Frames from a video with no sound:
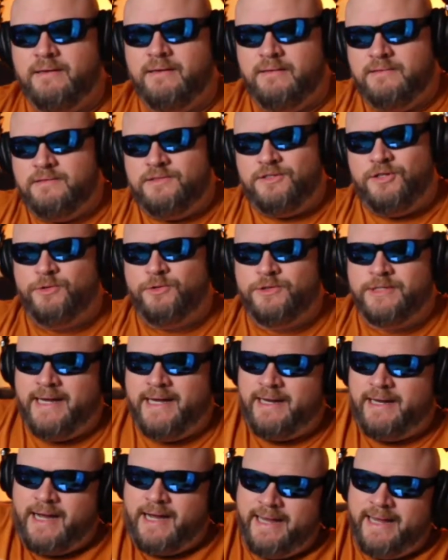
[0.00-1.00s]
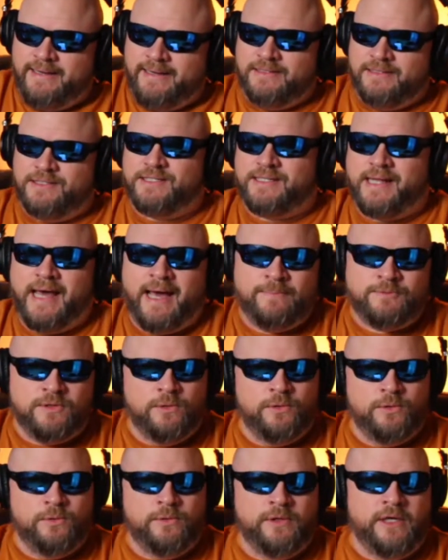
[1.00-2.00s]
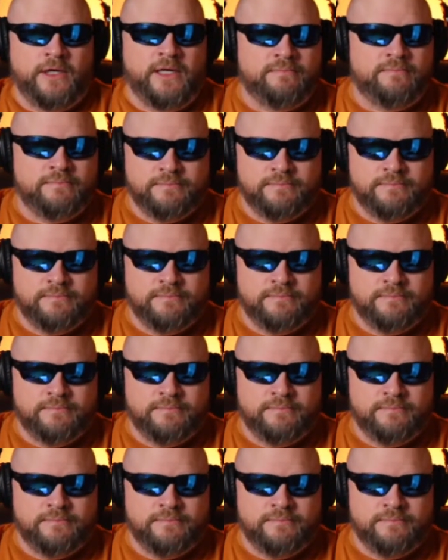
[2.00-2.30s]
Tuesday night and just absolutely